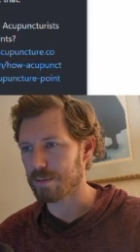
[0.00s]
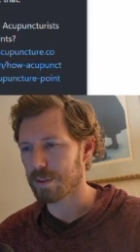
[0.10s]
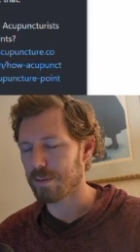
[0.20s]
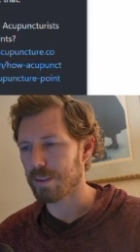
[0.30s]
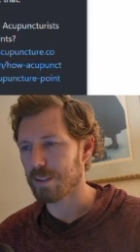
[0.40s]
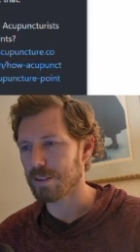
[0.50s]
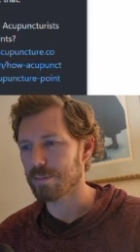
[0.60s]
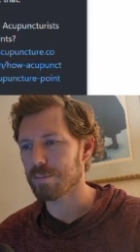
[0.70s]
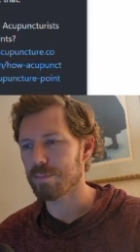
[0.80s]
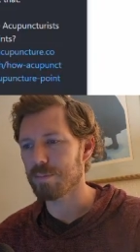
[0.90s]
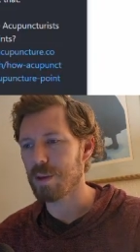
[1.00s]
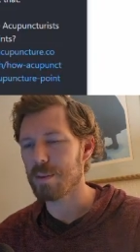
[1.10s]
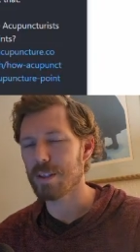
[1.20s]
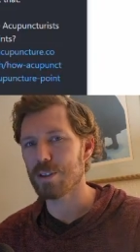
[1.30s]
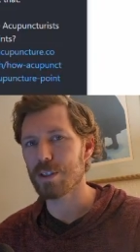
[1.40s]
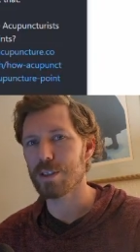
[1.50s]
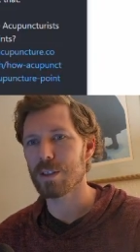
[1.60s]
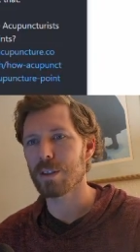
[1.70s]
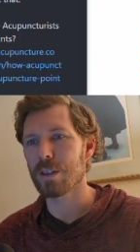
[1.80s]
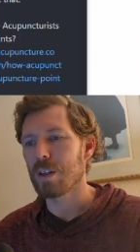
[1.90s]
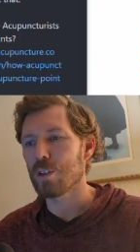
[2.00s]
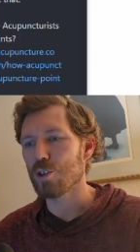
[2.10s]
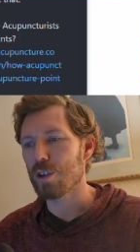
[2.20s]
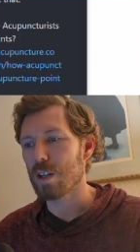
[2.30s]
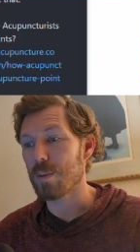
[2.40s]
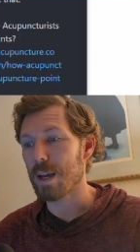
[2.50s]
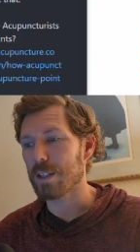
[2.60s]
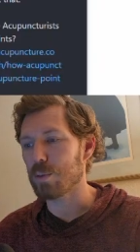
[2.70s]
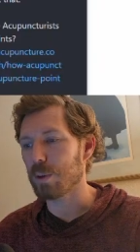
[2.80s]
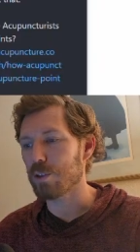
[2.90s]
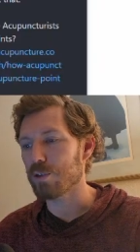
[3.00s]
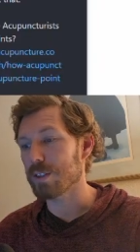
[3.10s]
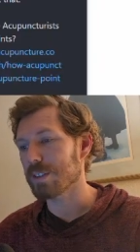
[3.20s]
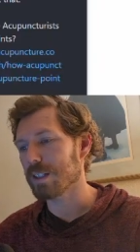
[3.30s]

I feel like maybe they're just sham acupuncturists,